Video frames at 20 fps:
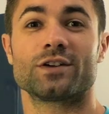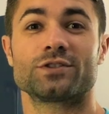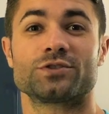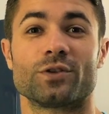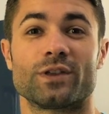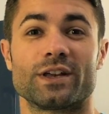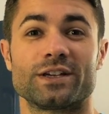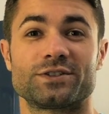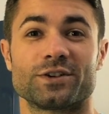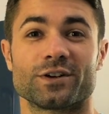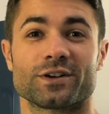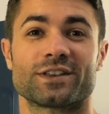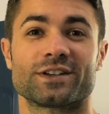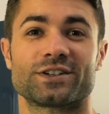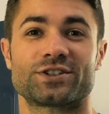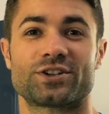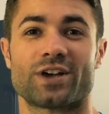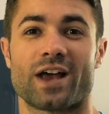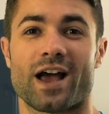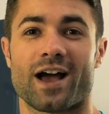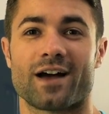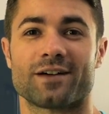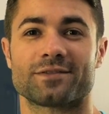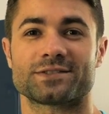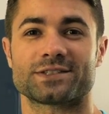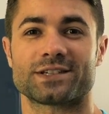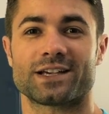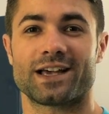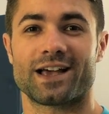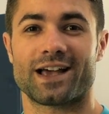So they took the
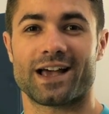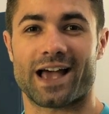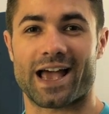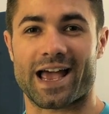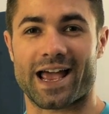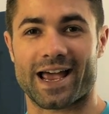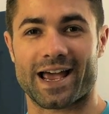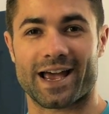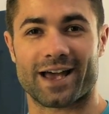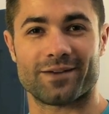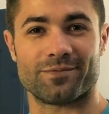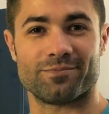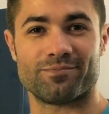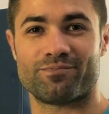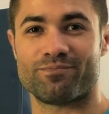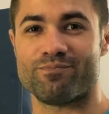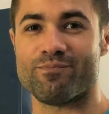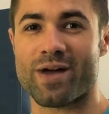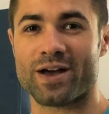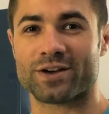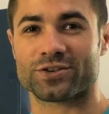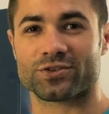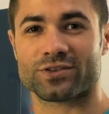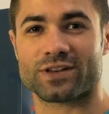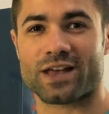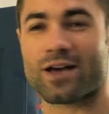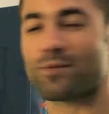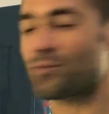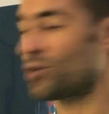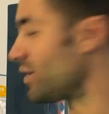shafts and
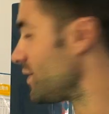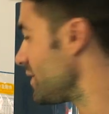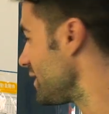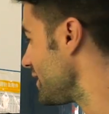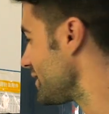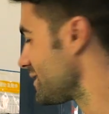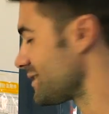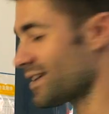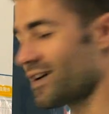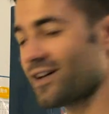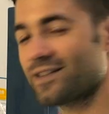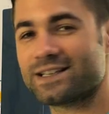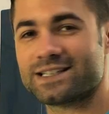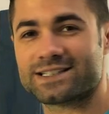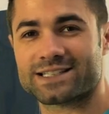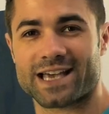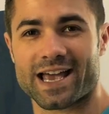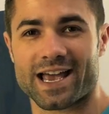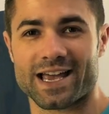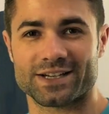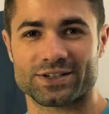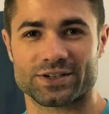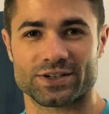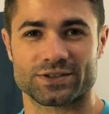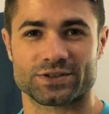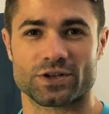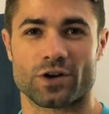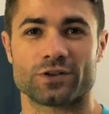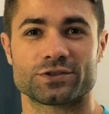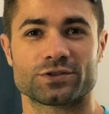measured them on these
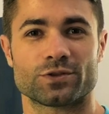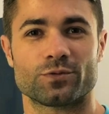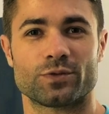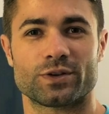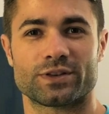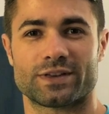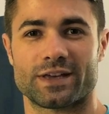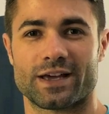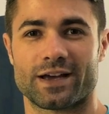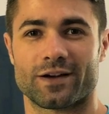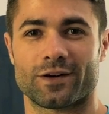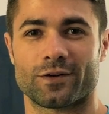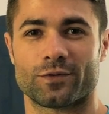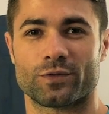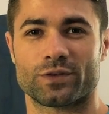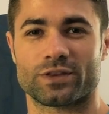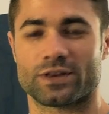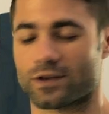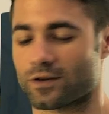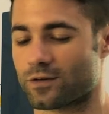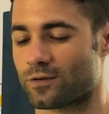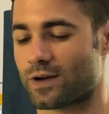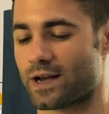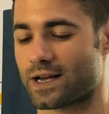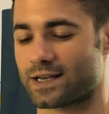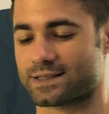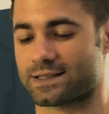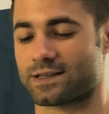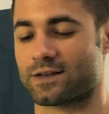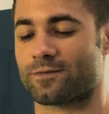gauges, also with their
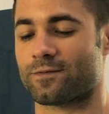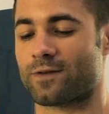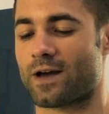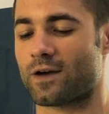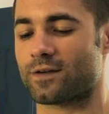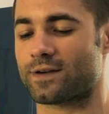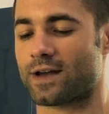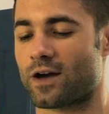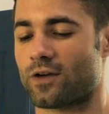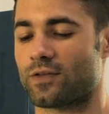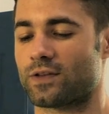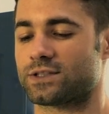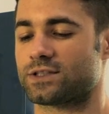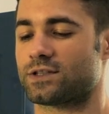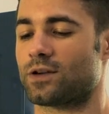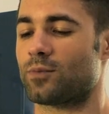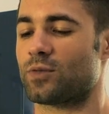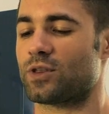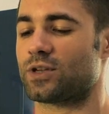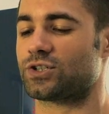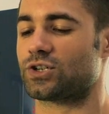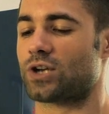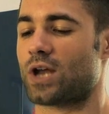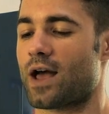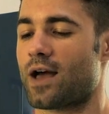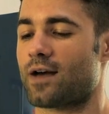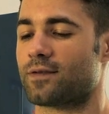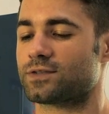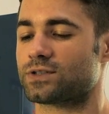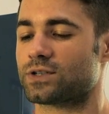cranks, and they found out that some of the
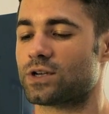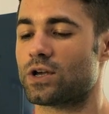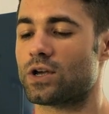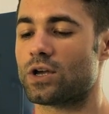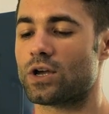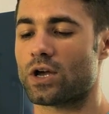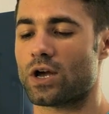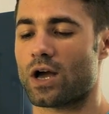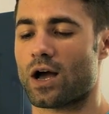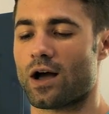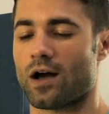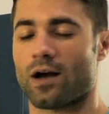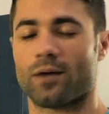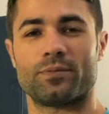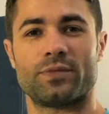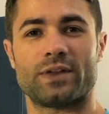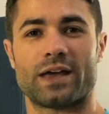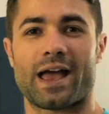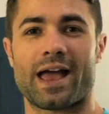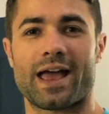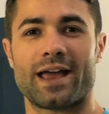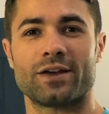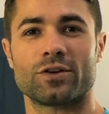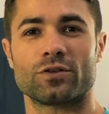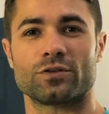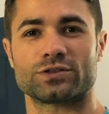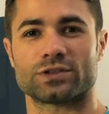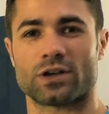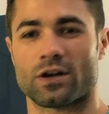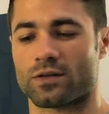shafts, the
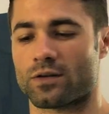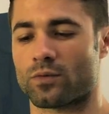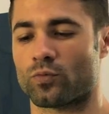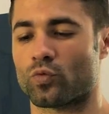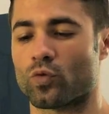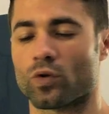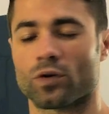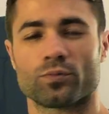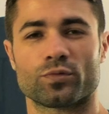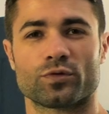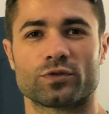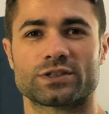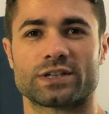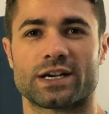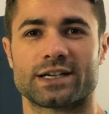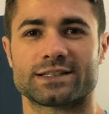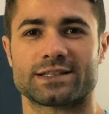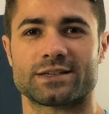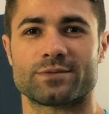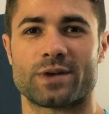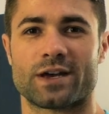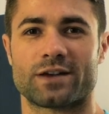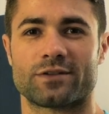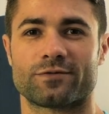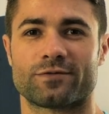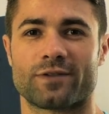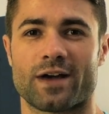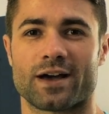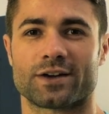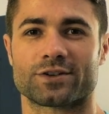angles on them weren't precisely
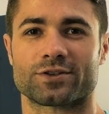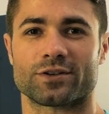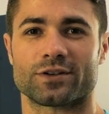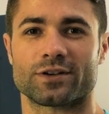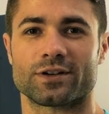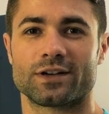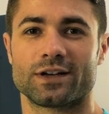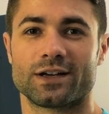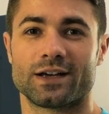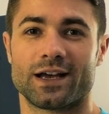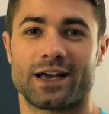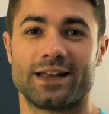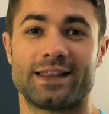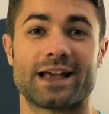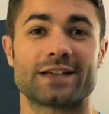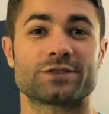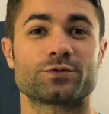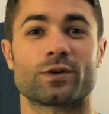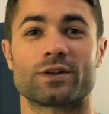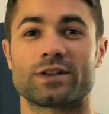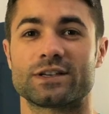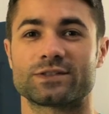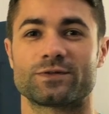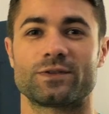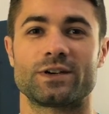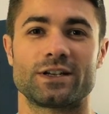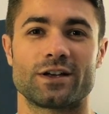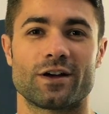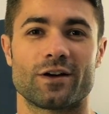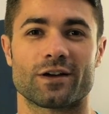manufactured. And that's where this
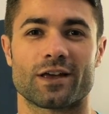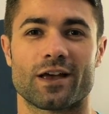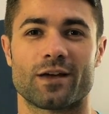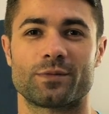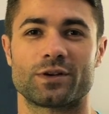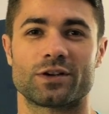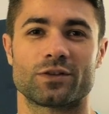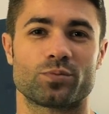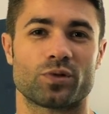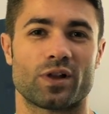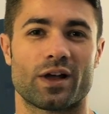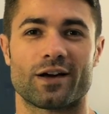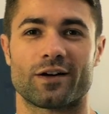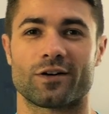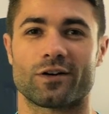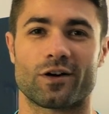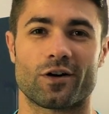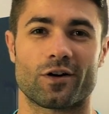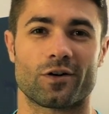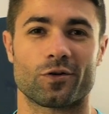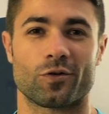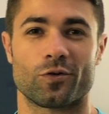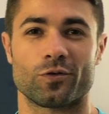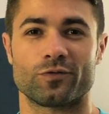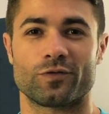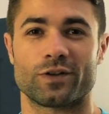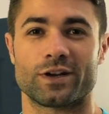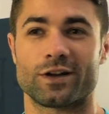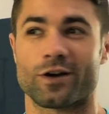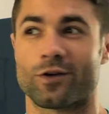video came into play, our
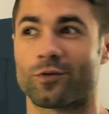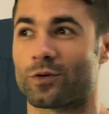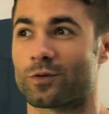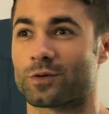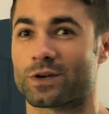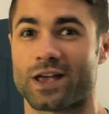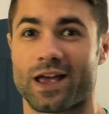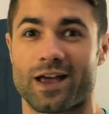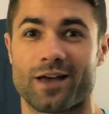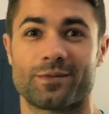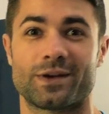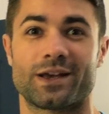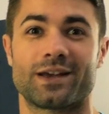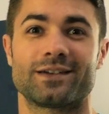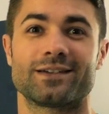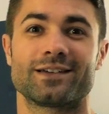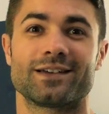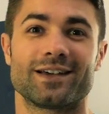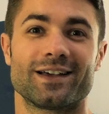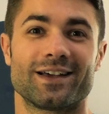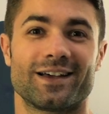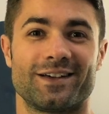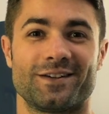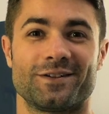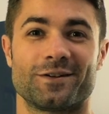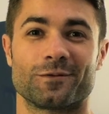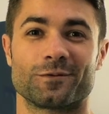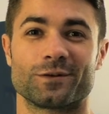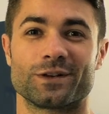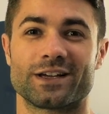old video where we came in,
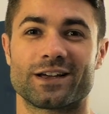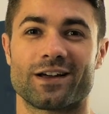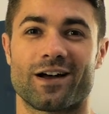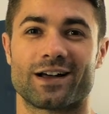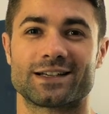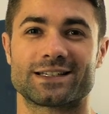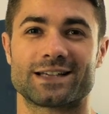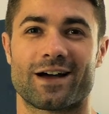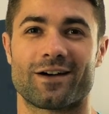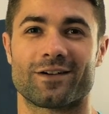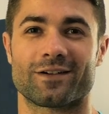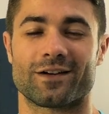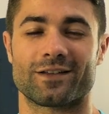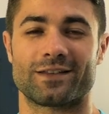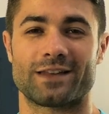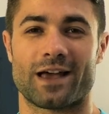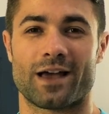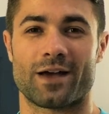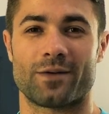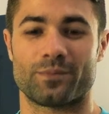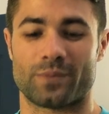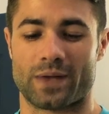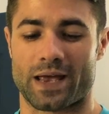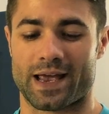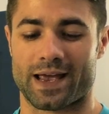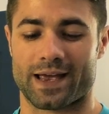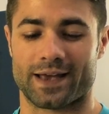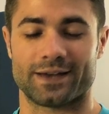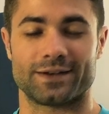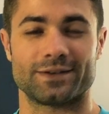you know, really got down on them
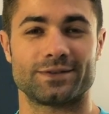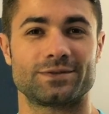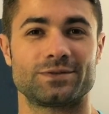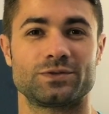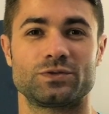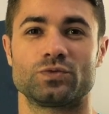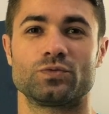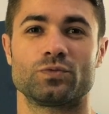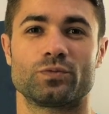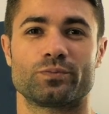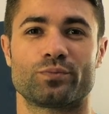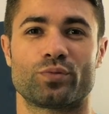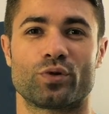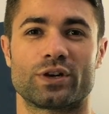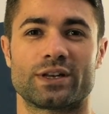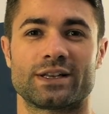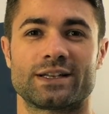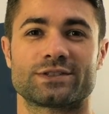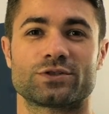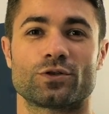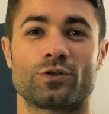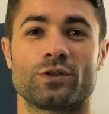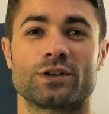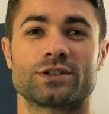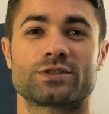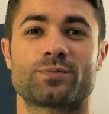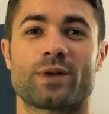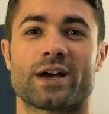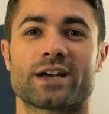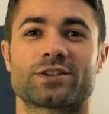and put in this whole
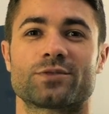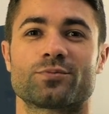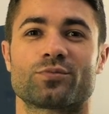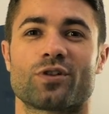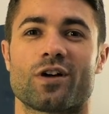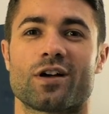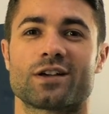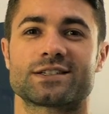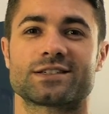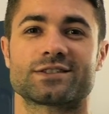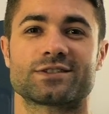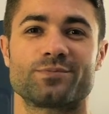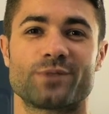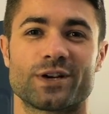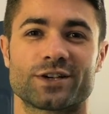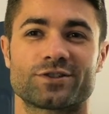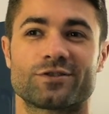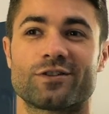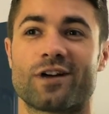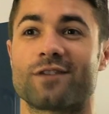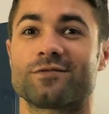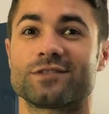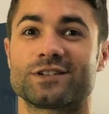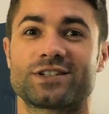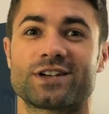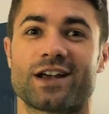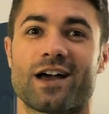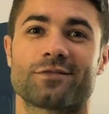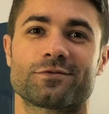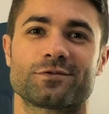inspection process to make sure every
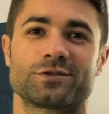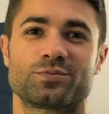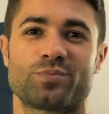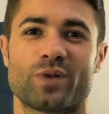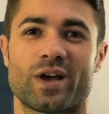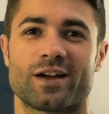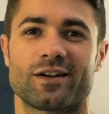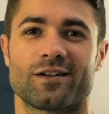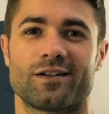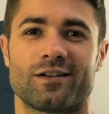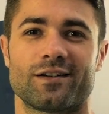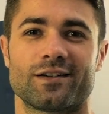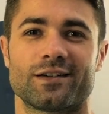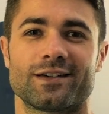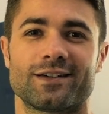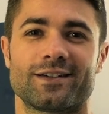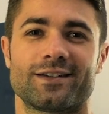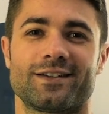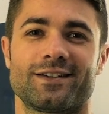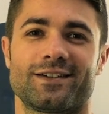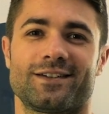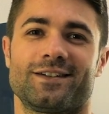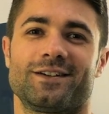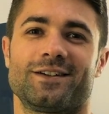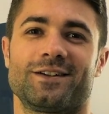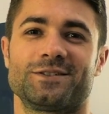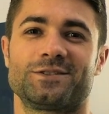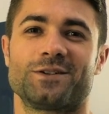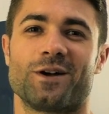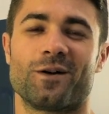shaft was bang
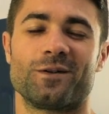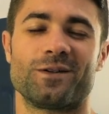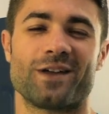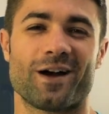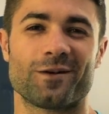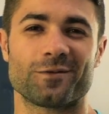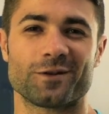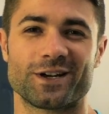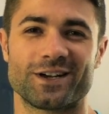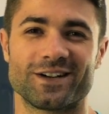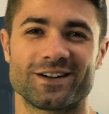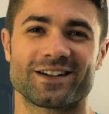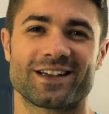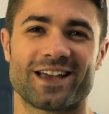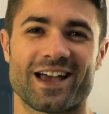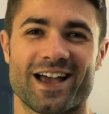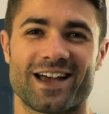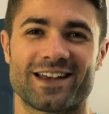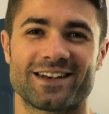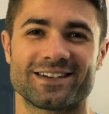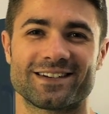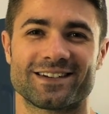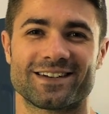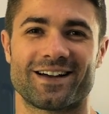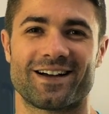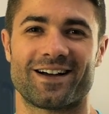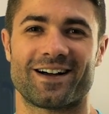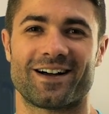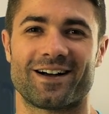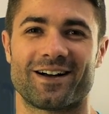on. So now we're here again,
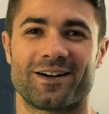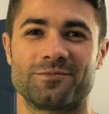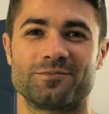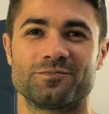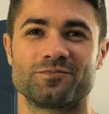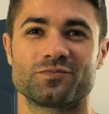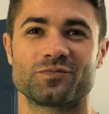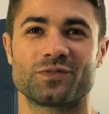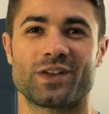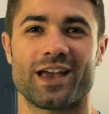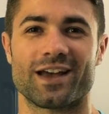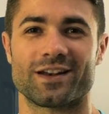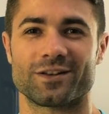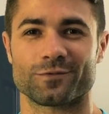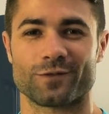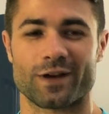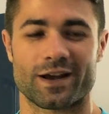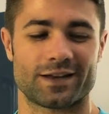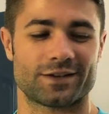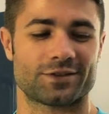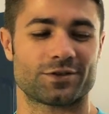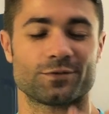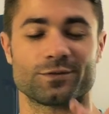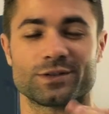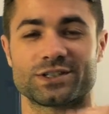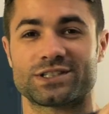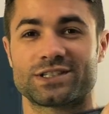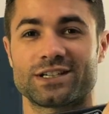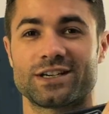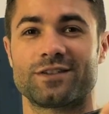getting ready to
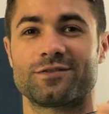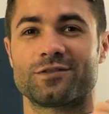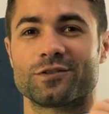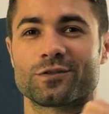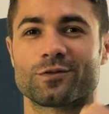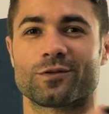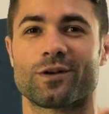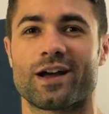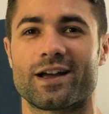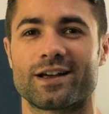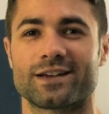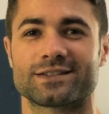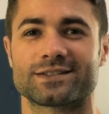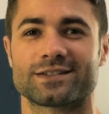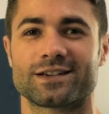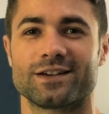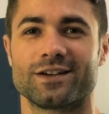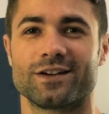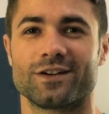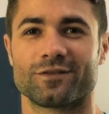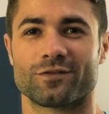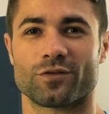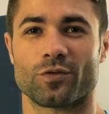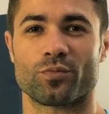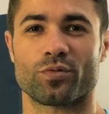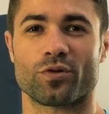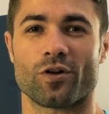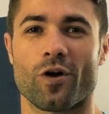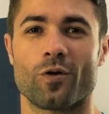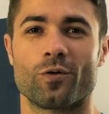receive the cranks
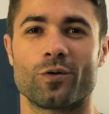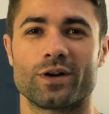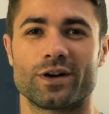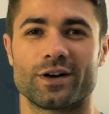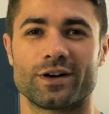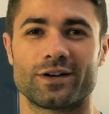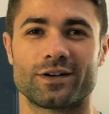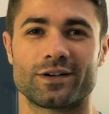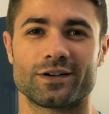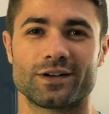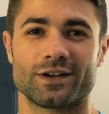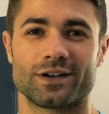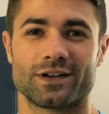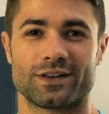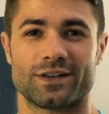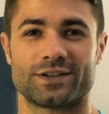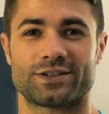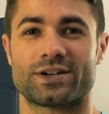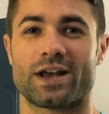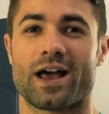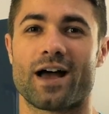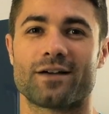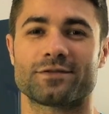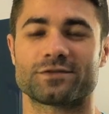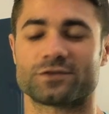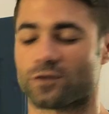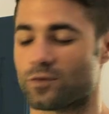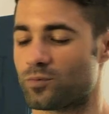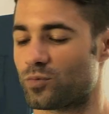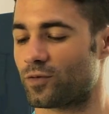from Pro Wheel, the
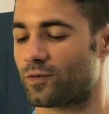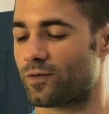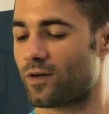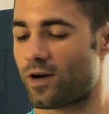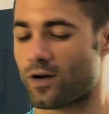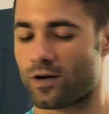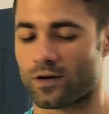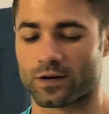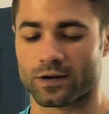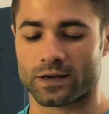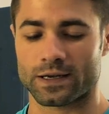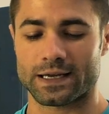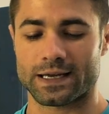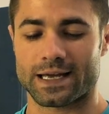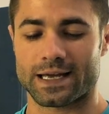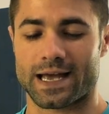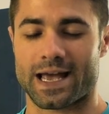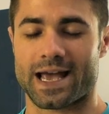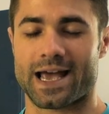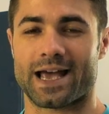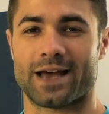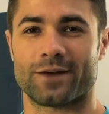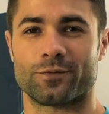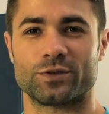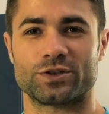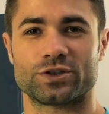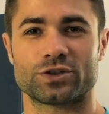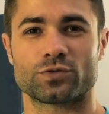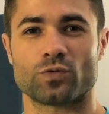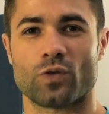shafts from Buffon, and
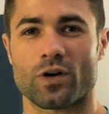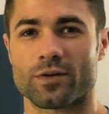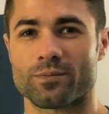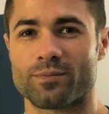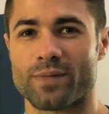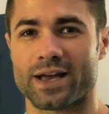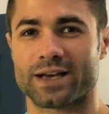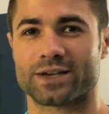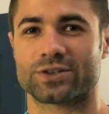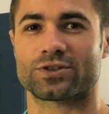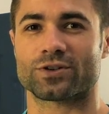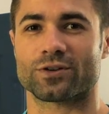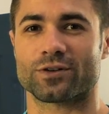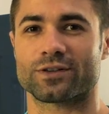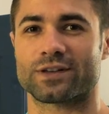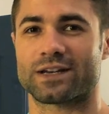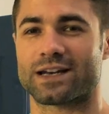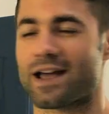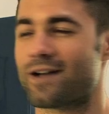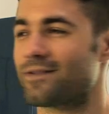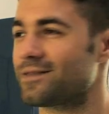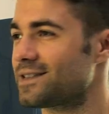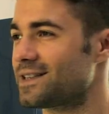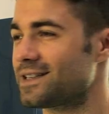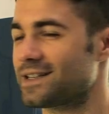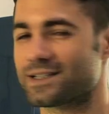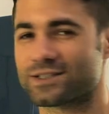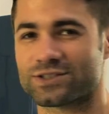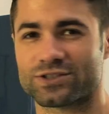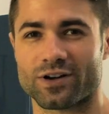we just want to make sure that
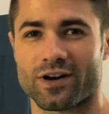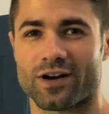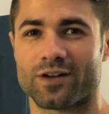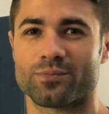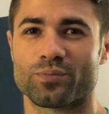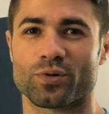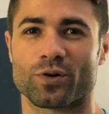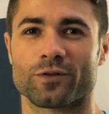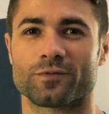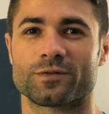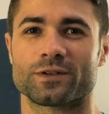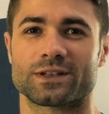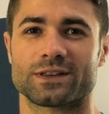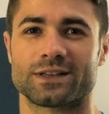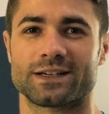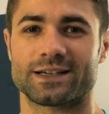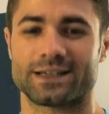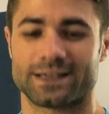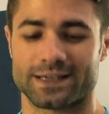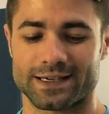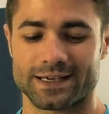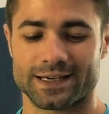everything is done perfectly,